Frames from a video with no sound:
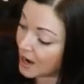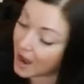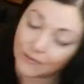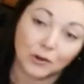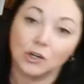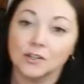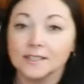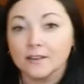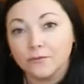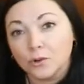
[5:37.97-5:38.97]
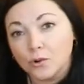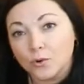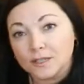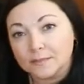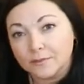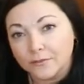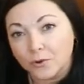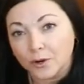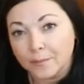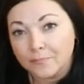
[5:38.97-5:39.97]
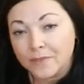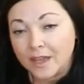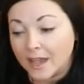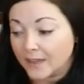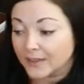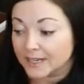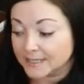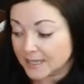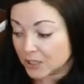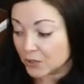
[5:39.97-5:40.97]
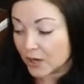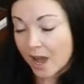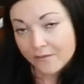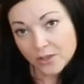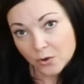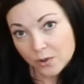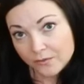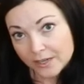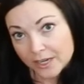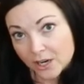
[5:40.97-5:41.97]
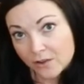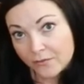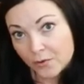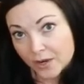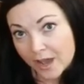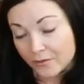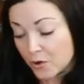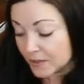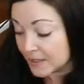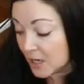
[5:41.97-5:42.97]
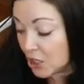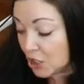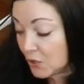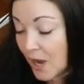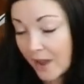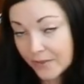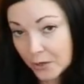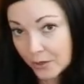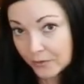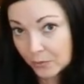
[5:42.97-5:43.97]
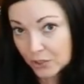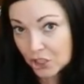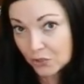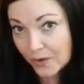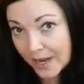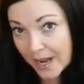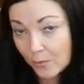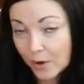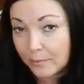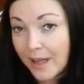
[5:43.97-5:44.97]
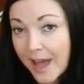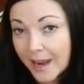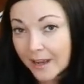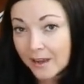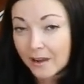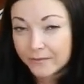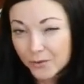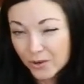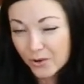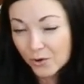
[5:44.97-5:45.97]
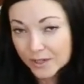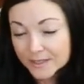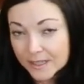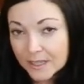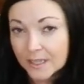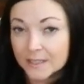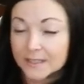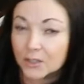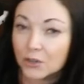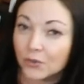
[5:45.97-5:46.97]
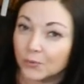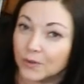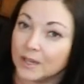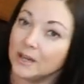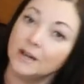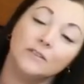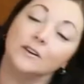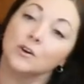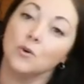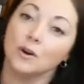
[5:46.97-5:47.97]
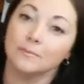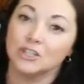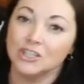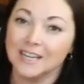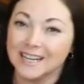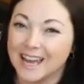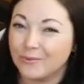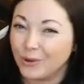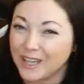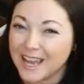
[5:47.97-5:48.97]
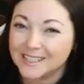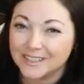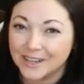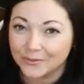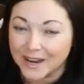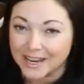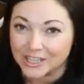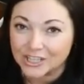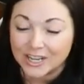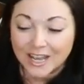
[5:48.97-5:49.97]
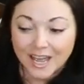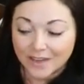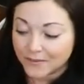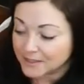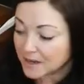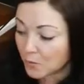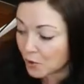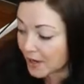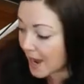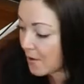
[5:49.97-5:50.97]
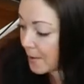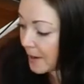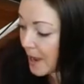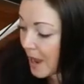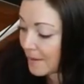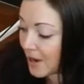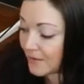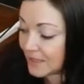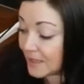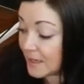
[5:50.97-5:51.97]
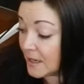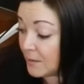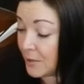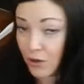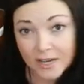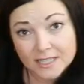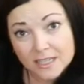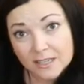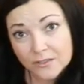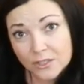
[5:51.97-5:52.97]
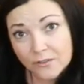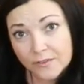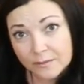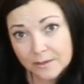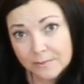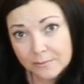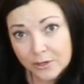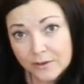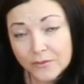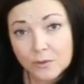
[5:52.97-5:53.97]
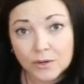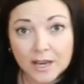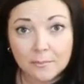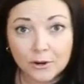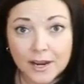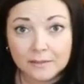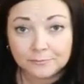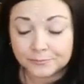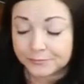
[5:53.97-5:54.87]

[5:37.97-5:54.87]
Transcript: I've heard her say four cords before, and like I said, you could have the equivalent here of four and a half cords you can have the equivalent with two red and one black of four cords. So your three cord machine it really has a lot of range. If it's not worn out, I mean obviously it could be great to give to a family member if you want to upgrade,